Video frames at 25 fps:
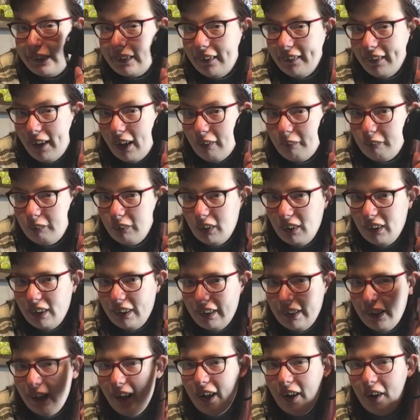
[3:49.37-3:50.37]

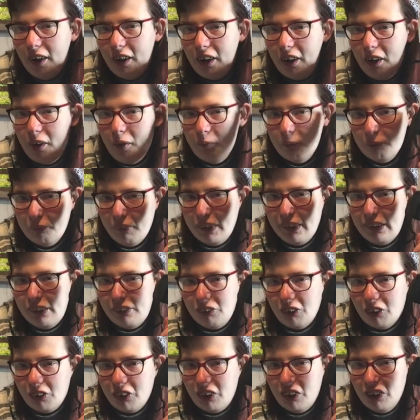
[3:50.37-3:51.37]
definitely make
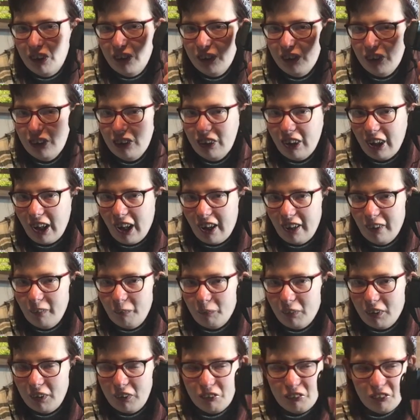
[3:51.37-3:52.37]
sure you go
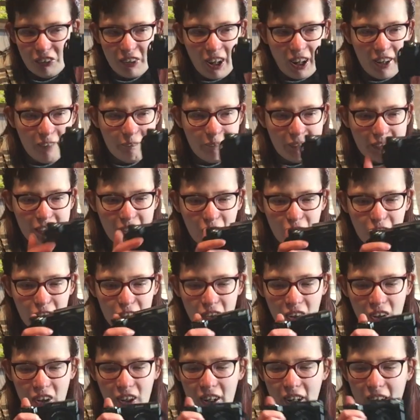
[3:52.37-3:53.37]
and watch that, because
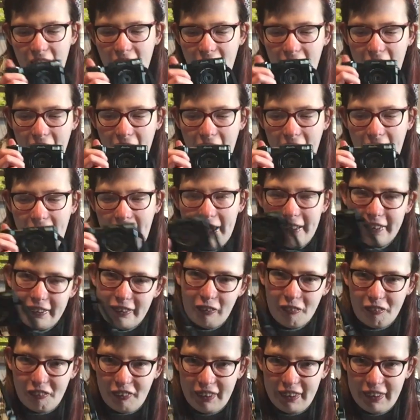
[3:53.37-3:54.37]
it is
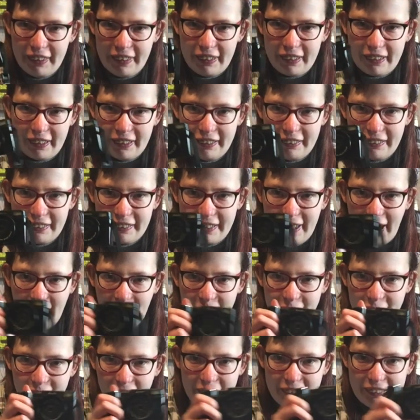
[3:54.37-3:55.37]
a really good
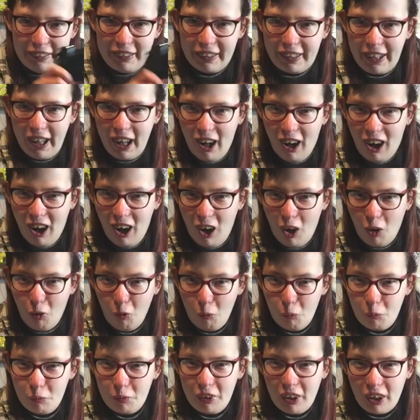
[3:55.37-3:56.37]
camera to get a
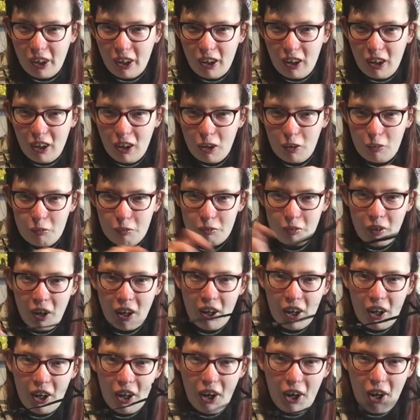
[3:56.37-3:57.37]
hold of.
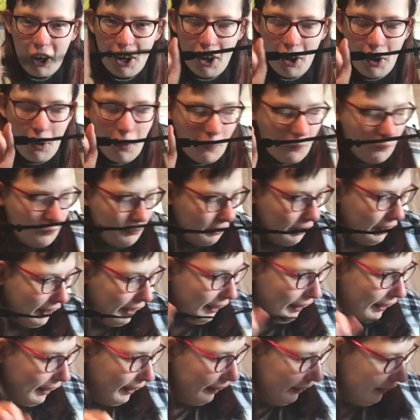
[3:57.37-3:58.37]
Oh
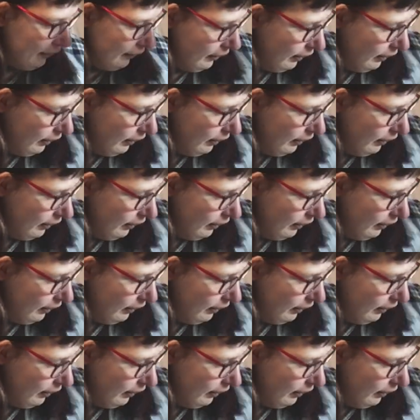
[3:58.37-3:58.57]
yeah.